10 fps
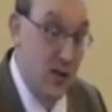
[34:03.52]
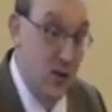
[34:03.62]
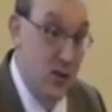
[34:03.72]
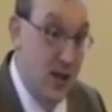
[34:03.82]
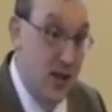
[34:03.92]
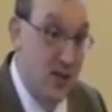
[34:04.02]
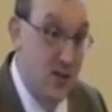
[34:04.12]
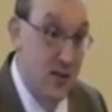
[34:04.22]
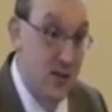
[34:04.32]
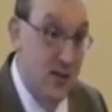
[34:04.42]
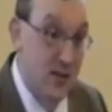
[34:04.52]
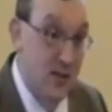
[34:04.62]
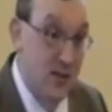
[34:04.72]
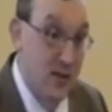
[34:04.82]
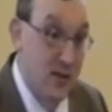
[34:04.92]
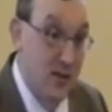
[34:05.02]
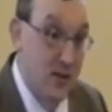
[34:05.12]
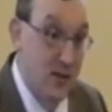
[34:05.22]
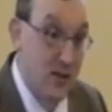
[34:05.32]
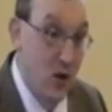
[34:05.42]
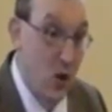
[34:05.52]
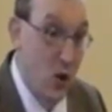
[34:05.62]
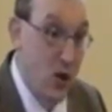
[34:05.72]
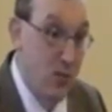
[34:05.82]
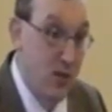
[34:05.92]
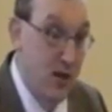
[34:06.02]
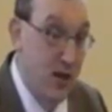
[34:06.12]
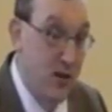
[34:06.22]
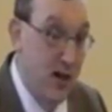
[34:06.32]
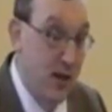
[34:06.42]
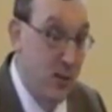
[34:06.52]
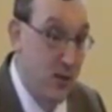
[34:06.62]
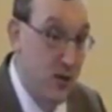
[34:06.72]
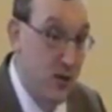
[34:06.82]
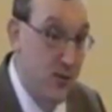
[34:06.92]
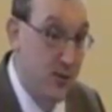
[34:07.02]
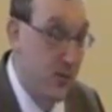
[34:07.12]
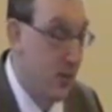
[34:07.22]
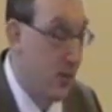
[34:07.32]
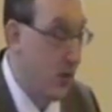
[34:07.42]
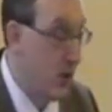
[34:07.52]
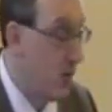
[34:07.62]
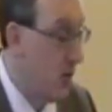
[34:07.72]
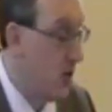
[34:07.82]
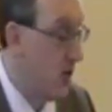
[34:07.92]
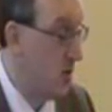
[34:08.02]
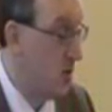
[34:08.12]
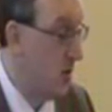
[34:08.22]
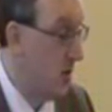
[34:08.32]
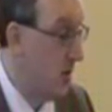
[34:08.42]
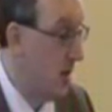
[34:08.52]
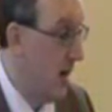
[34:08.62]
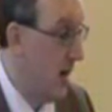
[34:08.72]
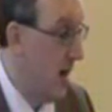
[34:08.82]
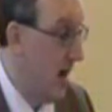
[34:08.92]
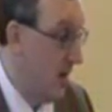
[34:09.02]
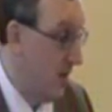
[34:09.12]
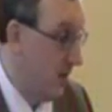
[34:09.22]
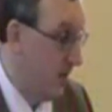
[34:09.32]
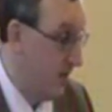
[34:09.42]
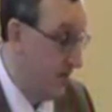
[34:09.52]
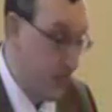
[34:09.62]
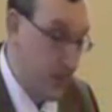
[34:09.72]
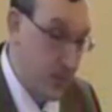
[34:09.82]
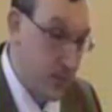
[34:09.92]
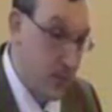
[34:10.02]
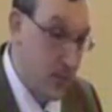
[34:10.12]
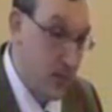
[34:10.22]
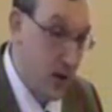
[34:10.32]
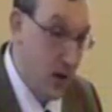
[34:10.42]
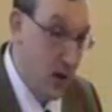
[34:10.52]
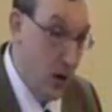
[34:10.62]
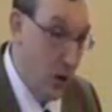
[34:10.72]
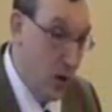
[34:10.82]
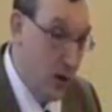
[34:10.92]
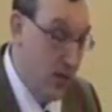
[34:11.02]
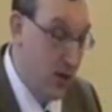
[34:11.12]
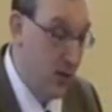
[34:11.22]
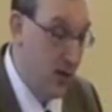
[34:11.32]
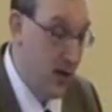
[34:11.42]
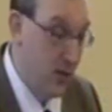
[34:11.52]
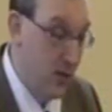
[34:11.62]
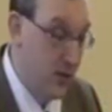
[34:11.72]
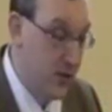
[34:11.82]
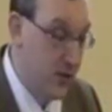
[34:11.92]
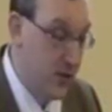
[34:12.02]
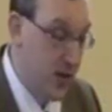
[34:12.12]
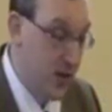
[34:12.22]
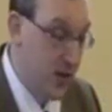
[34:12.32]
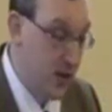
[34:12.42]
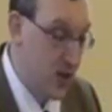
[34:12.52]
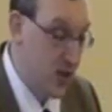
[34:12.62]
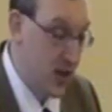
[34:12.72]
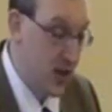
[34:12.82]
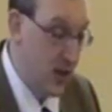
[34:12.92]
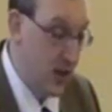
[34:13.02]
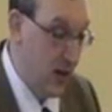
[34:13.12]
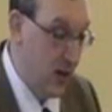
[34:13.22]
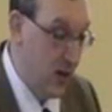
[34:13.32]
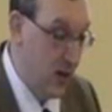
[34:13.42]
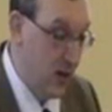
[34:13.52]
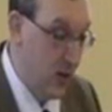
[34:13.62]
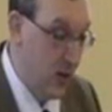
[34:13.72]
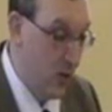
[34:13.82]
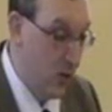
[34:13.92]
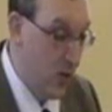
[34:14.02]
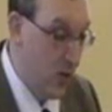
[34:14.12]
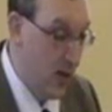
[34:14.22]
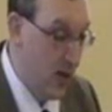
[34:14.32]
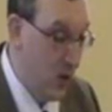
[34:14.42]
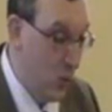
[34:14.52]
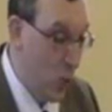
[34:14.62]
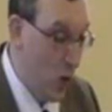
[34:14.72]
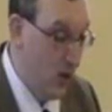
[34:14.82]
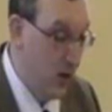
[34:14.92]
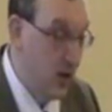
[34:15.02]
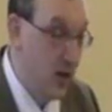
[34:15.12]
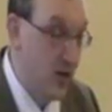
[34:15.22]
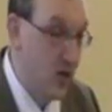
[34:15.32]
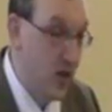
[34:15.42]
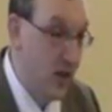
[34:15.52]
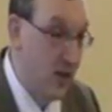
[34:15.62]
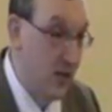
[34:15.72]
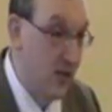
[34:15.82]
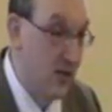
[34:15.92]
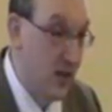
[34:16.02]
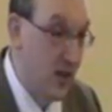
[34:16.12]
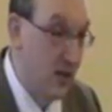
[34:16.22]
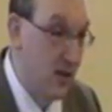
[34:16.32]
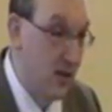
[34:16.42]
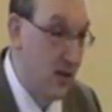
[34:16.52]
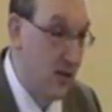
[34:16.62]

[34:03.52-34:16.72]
in the Old Testament, all the blood of animals which must have stunk to high heaven. All the blood of animals did not succeed in removing one single sin.